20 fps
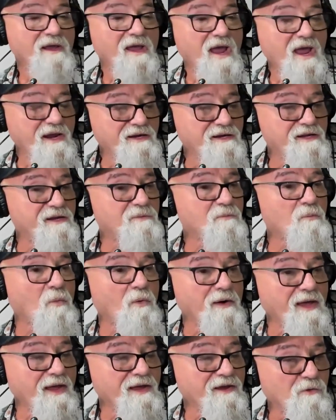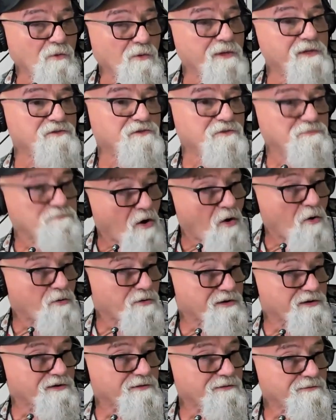And then when I quit
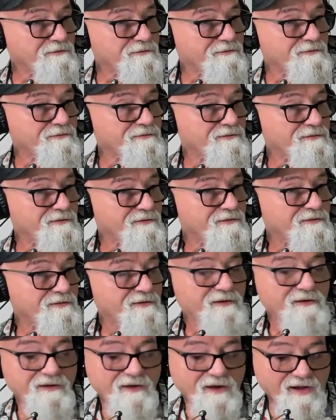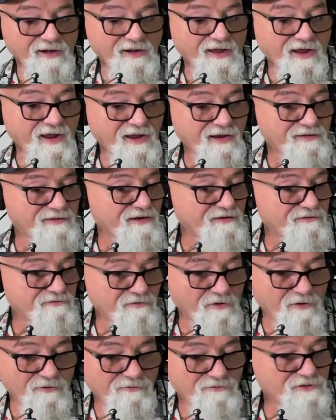smoking, and I had that
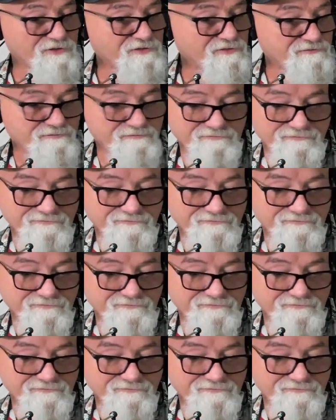nervous,